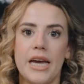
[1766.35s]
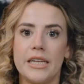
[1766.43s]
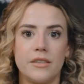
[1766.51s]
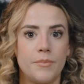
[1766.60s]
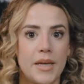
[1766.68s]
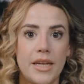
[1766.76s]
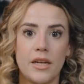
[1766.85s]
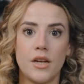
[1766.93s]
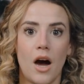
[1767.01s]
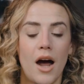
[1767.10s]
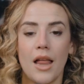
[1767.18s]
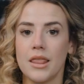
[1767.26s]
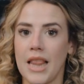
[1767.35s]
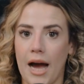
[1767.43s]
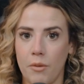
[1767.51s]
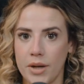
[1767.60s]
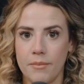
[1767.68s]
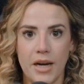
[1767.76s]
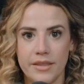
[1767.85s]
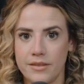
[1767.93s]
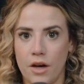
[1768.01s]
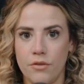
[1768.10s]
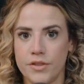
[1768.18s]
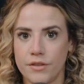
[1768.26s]
It's been not allowing
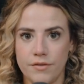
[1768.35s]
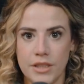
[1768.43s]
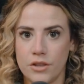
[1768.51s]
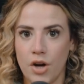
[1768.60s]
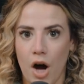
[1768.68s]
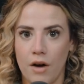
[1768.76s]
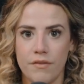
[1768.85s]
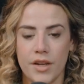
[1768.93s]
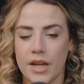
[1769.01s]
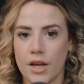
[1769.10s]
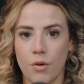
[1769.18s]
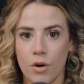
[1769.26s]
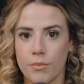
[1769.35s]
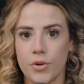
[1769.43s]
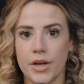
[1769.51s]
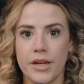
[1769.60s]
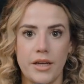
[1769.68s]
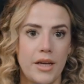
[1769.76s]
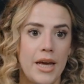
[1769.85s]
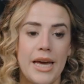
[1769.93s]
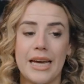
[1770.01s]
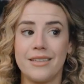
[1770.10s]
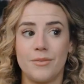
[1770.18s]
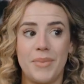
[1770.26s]
myself to feel confident or pretty.
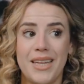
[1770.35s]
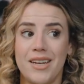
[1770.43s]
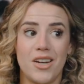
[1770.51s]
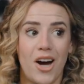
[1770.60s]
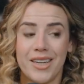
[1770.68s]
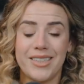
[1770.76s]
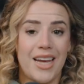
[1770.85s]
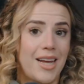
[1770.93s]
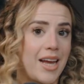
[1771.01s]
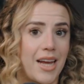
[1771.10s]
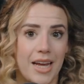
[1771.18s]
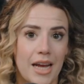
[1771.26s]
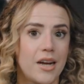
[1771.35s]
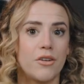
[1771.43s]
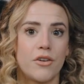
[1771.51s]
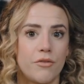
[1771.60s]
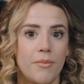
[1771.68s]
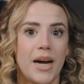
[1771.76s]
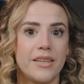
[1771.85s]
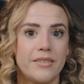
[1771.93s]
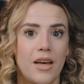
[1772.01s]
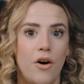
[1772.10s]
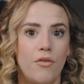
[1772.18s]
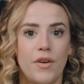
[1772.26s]
It's been not taking care of
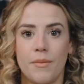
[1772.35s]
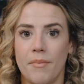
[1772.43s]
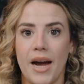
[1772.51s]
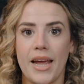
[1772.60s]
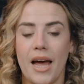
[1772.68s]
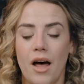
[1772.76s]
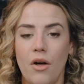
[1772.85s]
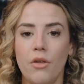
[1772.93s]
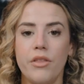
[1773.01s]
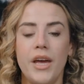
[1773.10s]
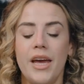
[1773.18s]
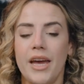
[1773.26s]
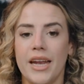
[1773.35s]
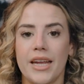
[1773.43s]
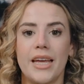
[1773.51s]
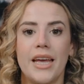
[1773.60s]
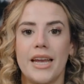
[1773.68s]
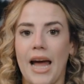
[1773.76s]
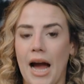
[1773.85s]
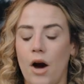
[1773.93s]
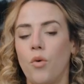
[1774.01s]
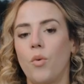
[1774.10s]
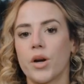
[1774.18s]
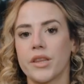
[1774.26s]
myself and my health, and again,
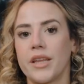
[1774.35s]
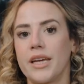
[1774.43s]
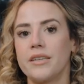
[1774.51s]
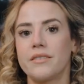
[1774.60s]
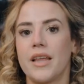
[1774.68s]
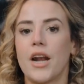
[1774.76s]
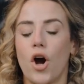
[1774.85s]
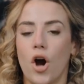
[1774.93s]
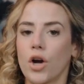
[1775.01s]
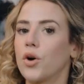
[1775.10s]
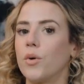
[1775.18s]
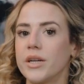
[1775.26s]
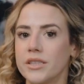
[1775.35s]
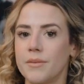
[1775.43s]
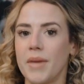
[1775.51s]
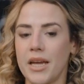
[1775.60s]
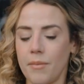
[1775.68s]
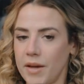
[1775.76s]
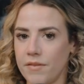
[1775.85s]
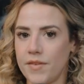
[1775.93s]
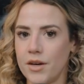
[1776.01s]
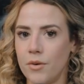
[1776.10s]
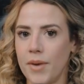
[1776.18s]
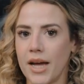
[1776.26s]
outward things that are going to make me
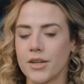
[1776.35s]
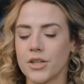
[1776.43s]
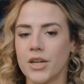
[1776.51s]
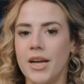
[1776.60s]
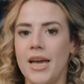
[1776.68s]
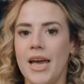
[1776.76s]
feel better.